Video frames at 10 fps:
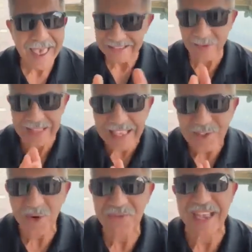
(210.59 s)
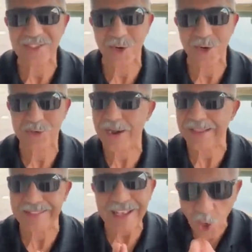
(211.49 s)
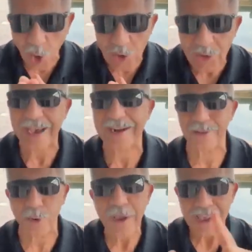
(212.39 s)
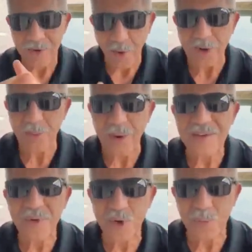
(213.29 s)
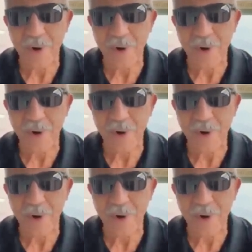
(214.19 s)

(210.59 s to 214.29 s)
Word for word: So that's your fast start training. That's all you got to do. While you're waiting for your